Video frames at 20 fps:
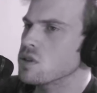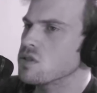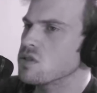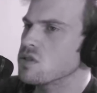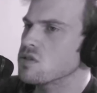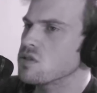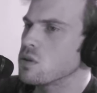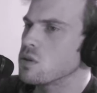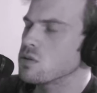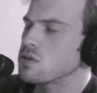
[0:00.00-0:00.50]

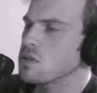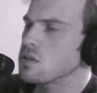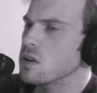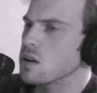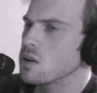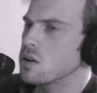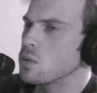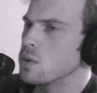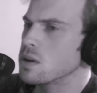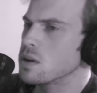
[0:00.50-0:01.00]
that's
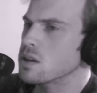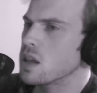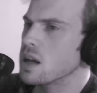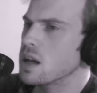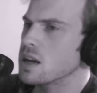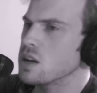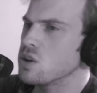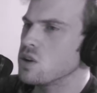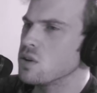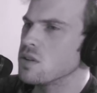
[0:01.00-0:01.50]
associated with
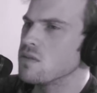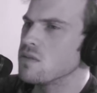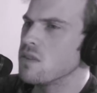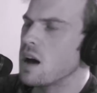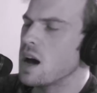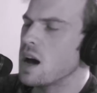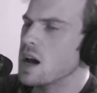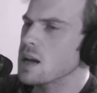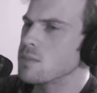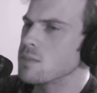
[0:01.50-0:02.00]
like good
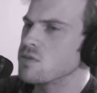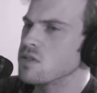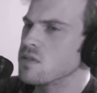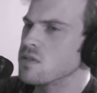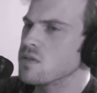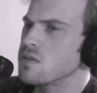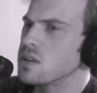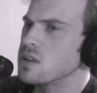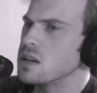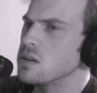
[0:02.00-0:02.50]
vibes
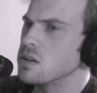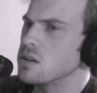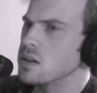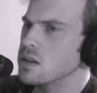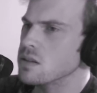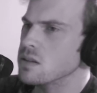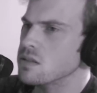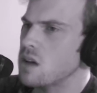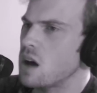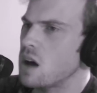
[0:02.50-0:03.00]
and
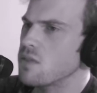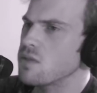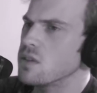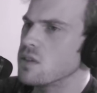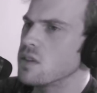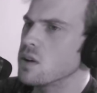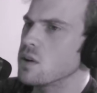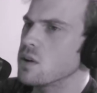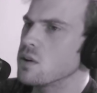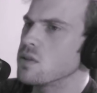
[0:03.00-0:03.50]
feelings.
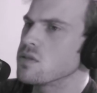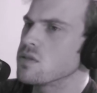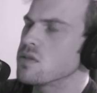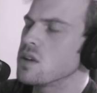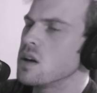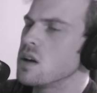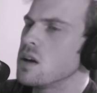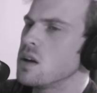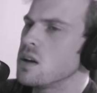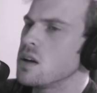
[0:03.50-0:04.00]
Often
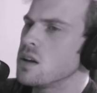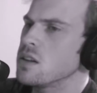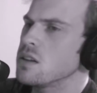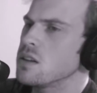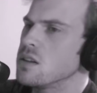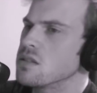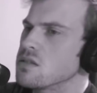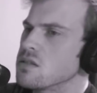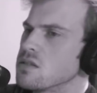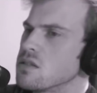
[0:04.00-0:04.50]
there's
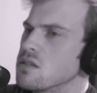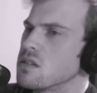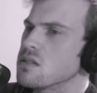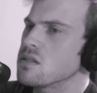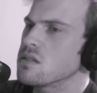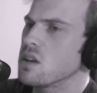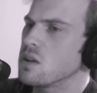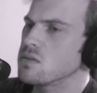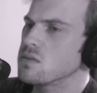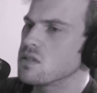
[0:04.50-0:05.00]
this
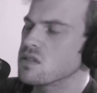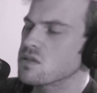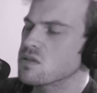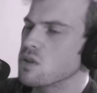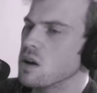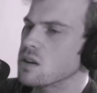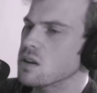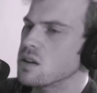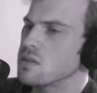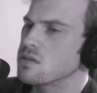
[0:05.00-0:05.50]

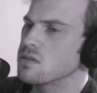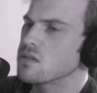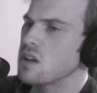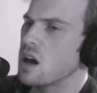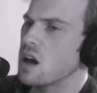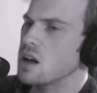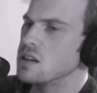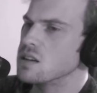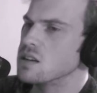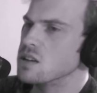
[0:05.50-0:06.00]
self-destructive
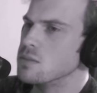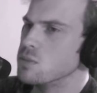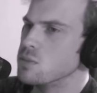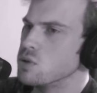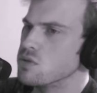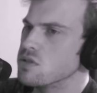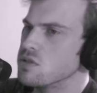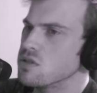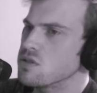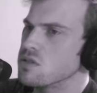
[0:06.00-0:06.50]
side to the
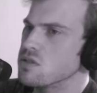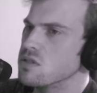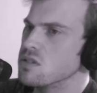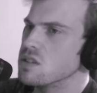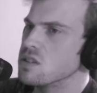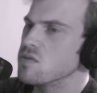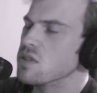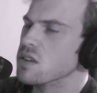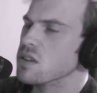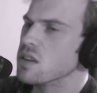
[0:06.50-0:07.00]

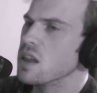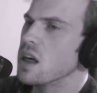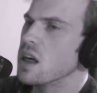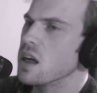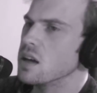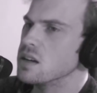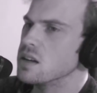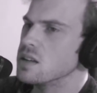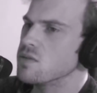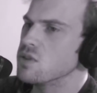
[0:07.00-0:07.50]
musicians, even
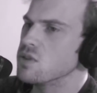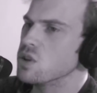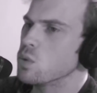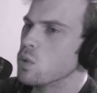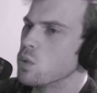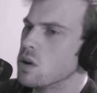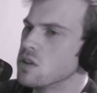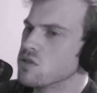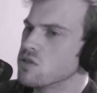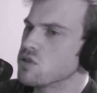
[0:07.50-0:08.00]
then, even
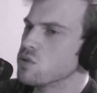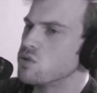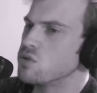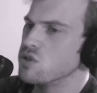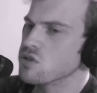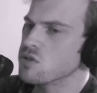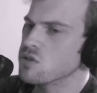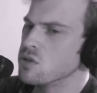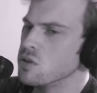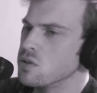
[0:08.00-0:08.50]
the ones who
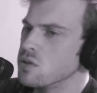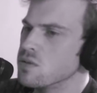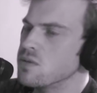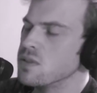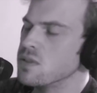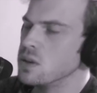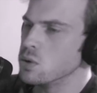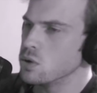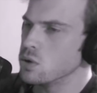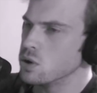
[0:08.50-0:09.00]
just do
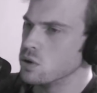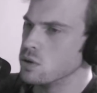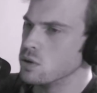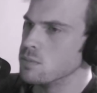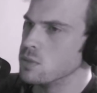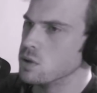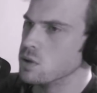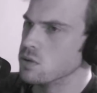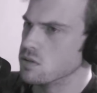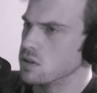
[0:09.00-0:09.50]

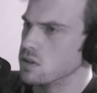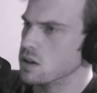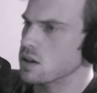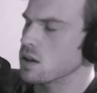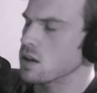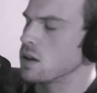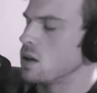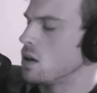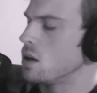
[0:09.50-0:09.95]
feel-good music.